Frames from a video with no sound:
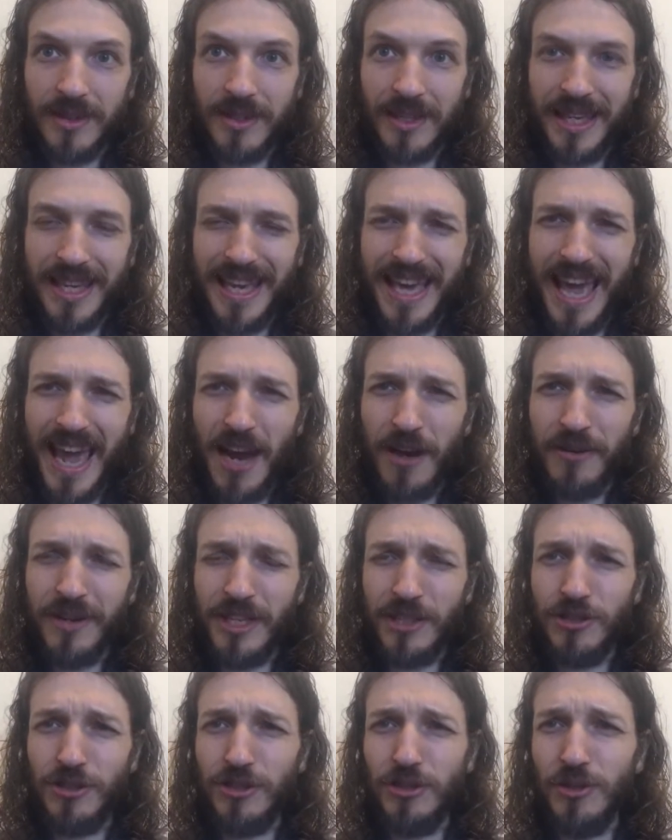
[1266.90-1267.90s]

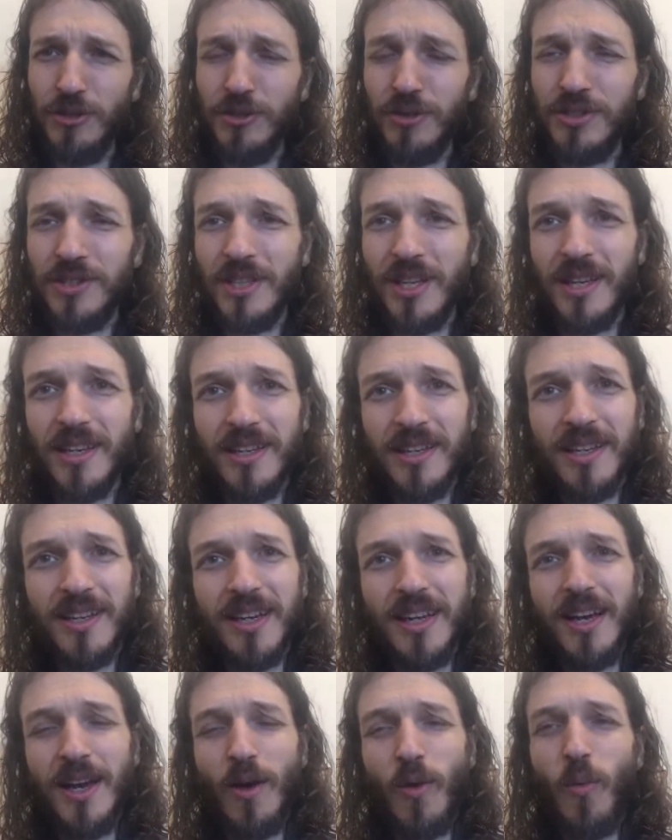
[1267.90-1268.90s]
carrot juice.
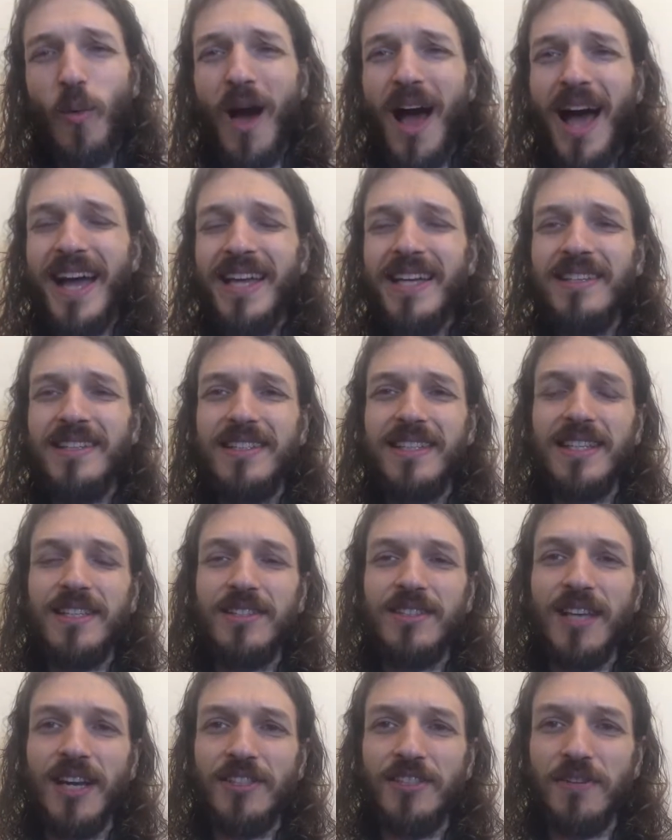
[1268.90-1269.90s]
Why is this
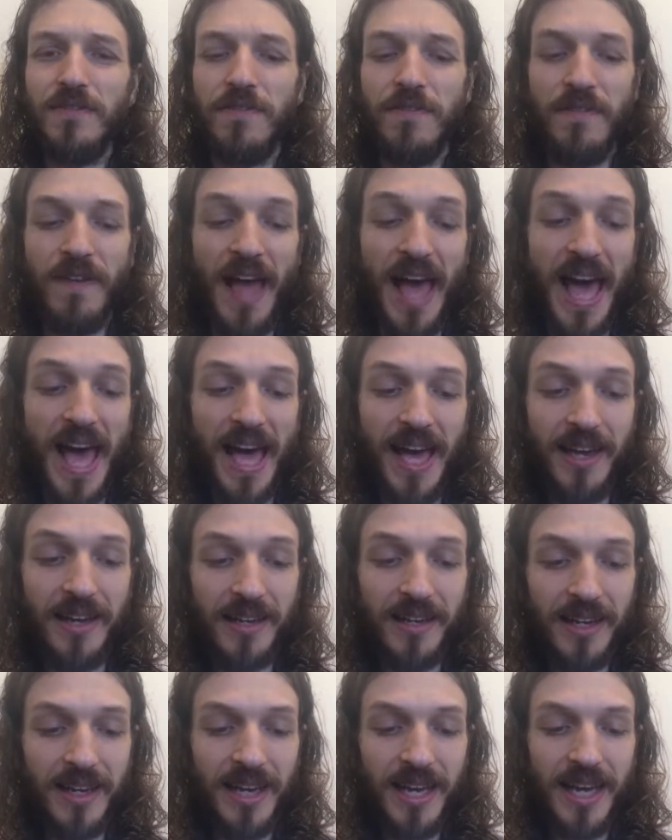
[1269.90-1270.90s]
such a fad?
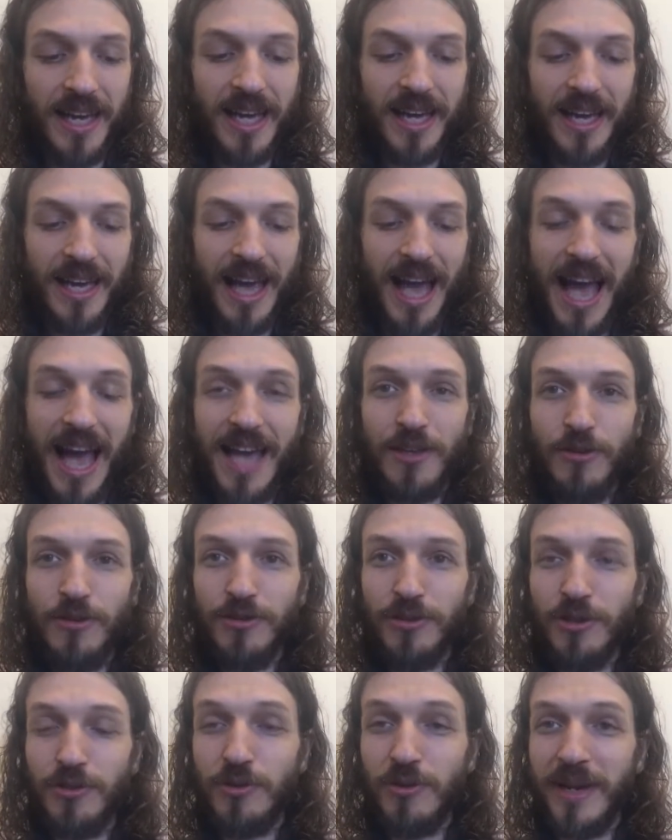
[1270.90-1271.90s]
I
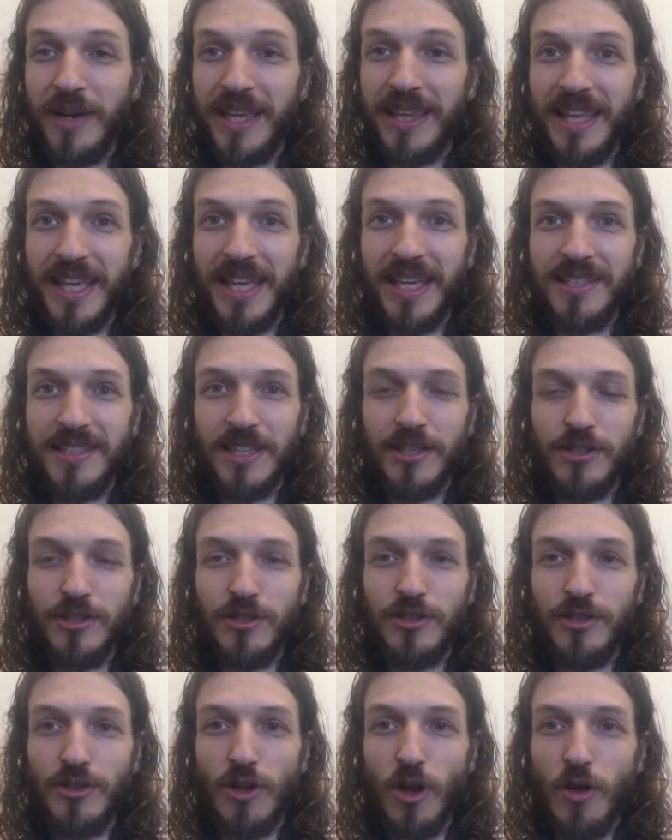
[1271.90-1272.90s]
used to drink this. It's
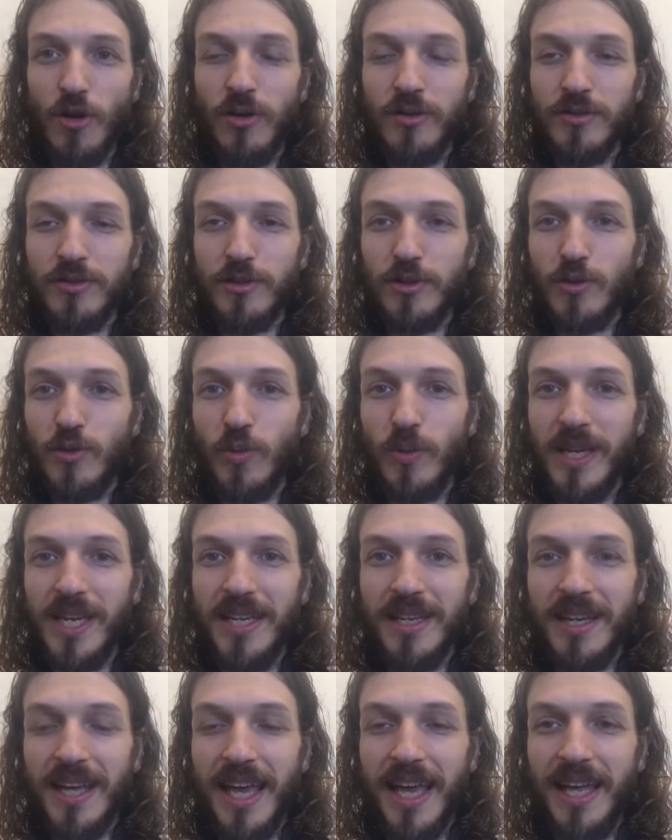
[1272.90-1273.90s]
so
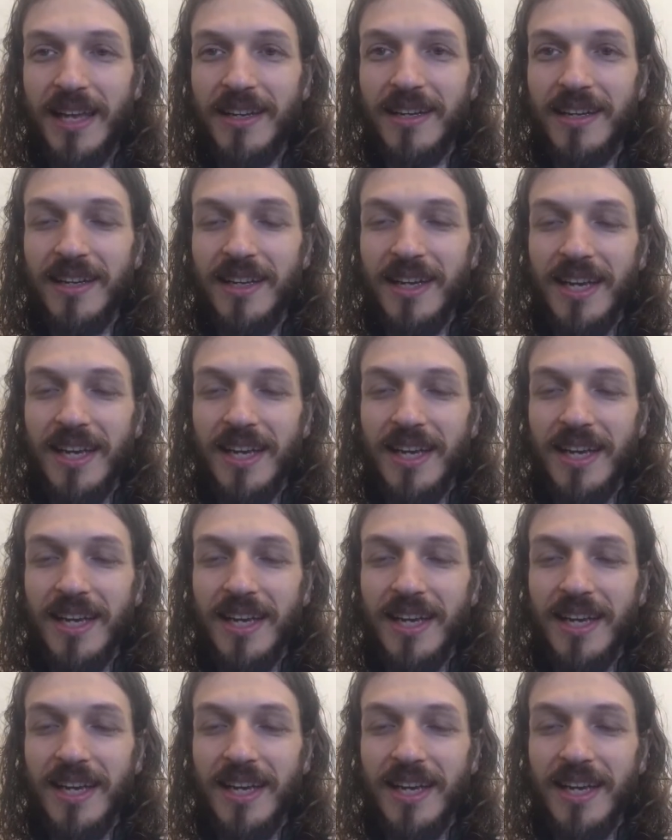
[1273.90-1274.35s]
sweet and